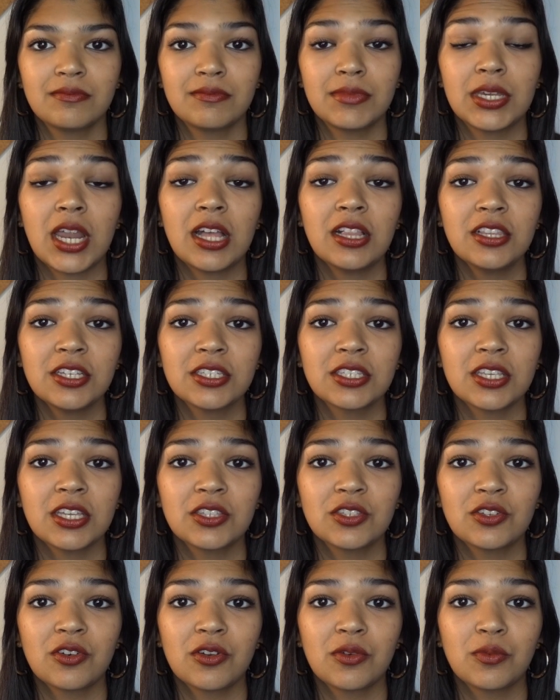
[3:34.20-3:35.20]
But
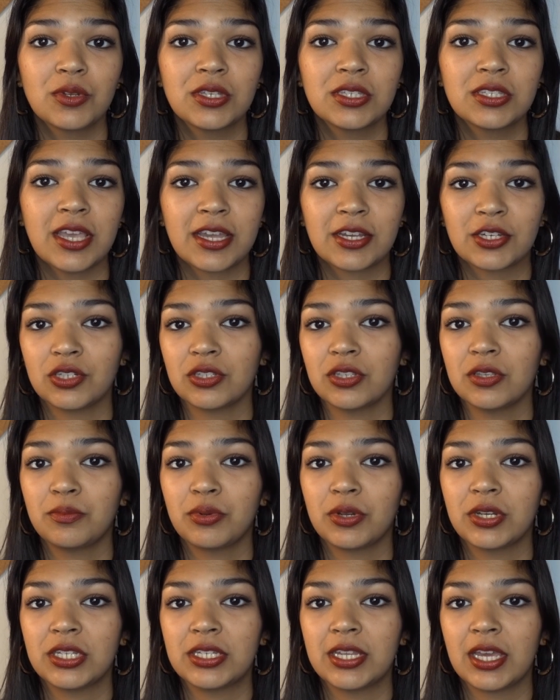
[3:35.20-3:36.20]
Alexandre was actually
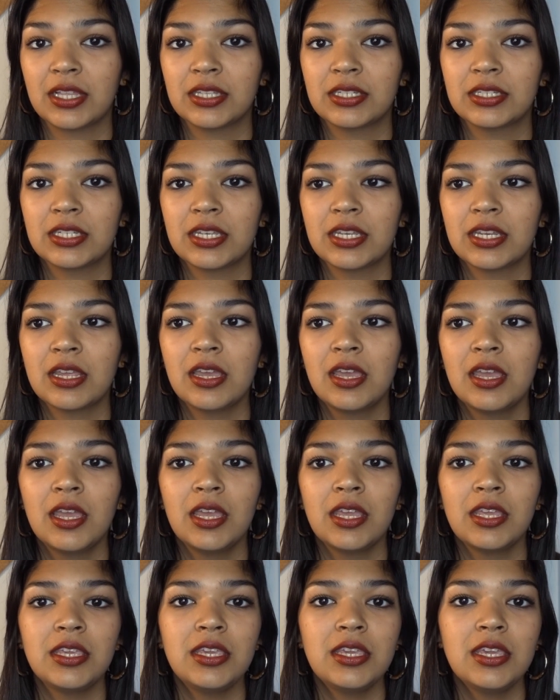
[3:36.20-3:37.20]
pretty talented.
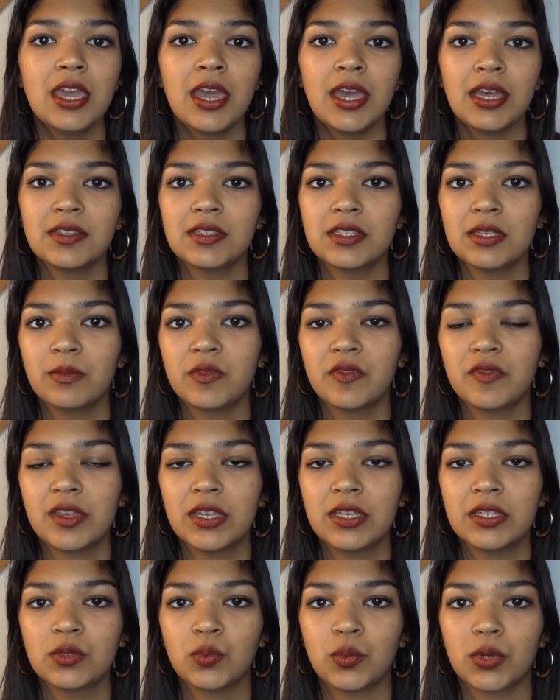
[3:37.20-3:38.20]
He had some of
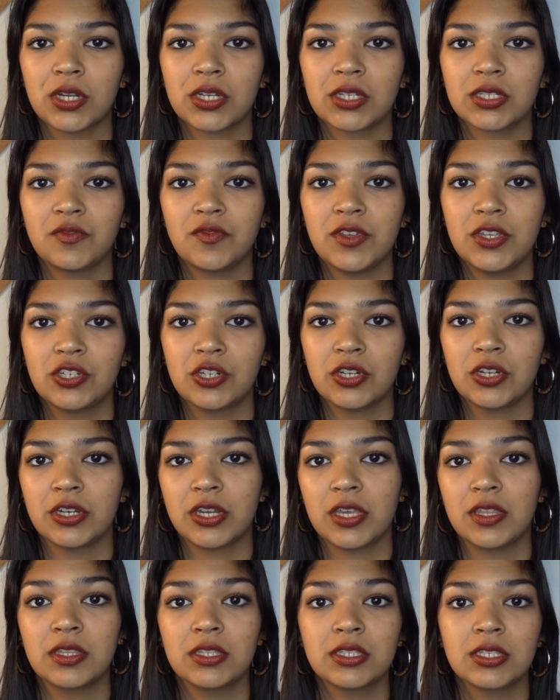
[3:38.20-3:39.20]
his works featured
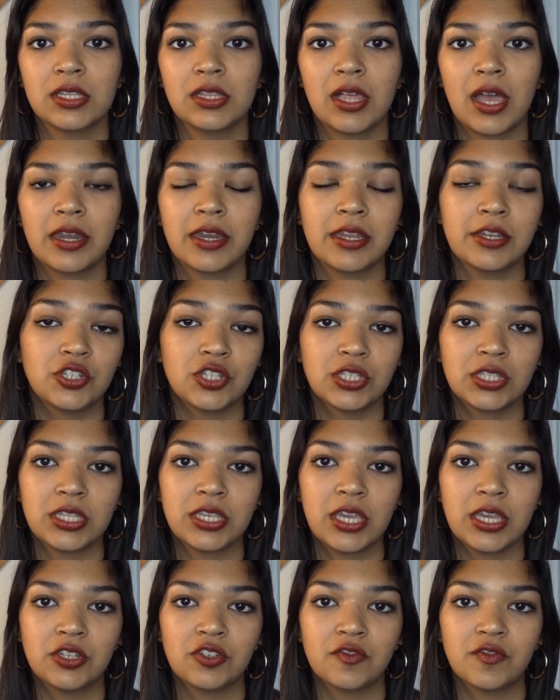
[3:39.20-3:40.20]
in the Salon at just
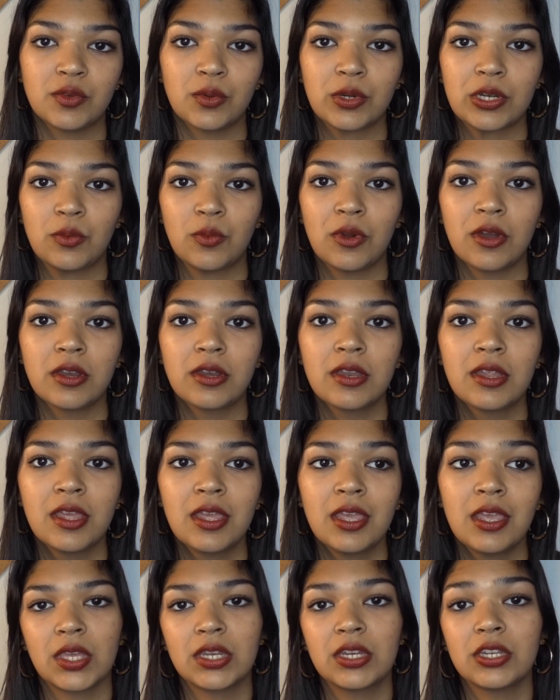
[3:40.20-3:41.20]
the age of 21,
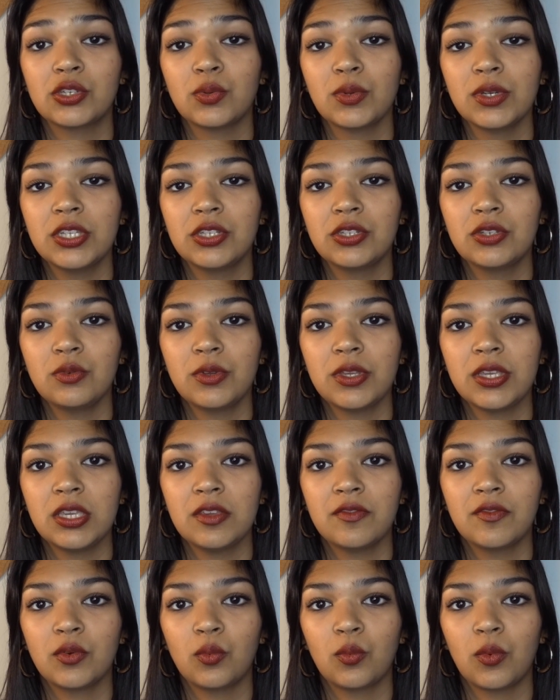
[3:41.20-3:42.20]
and at 22 he
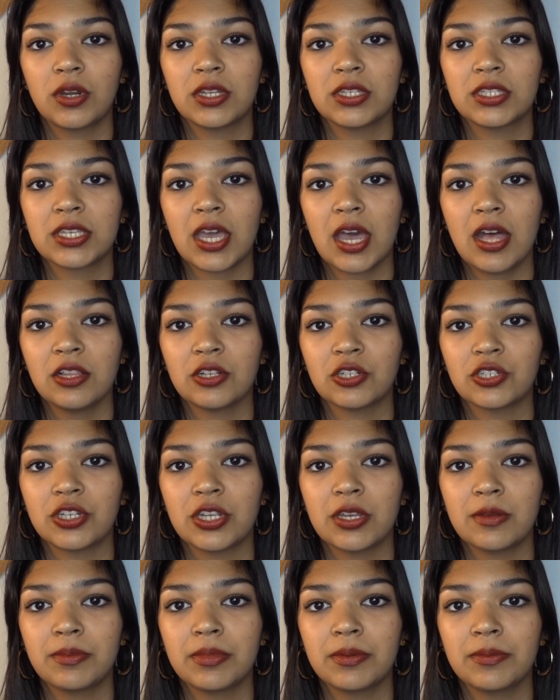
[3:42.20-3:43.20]
even won a
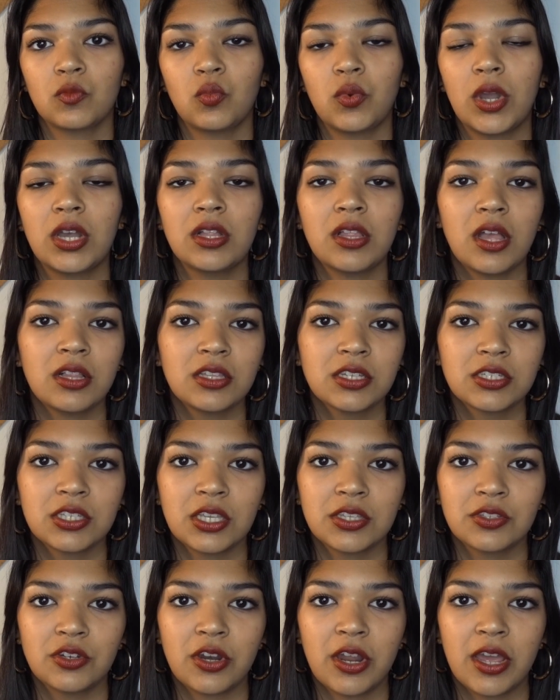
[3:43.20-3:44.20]
scholarship. While
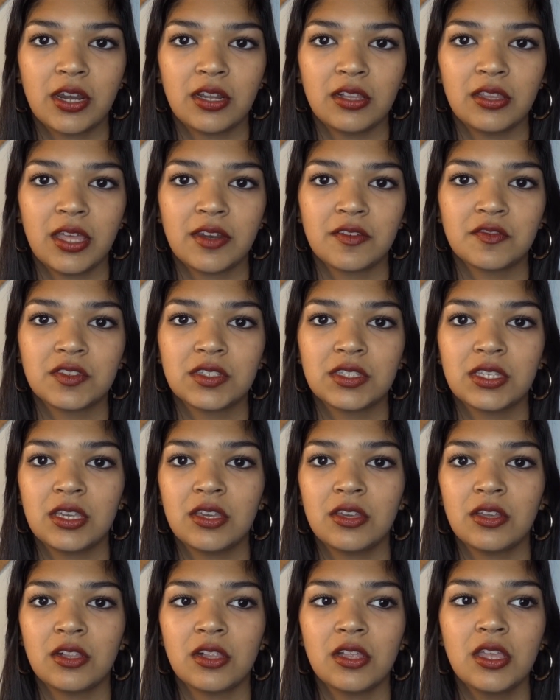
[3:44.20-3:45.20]
Alexandre had a lot of
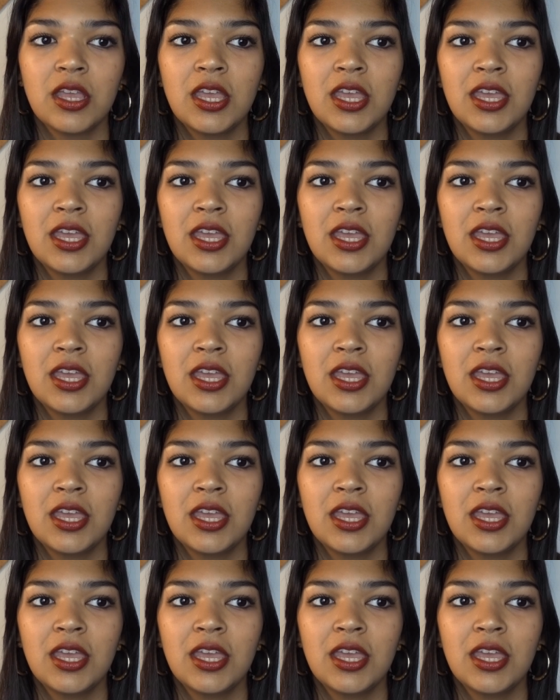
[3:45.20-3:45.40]
skill,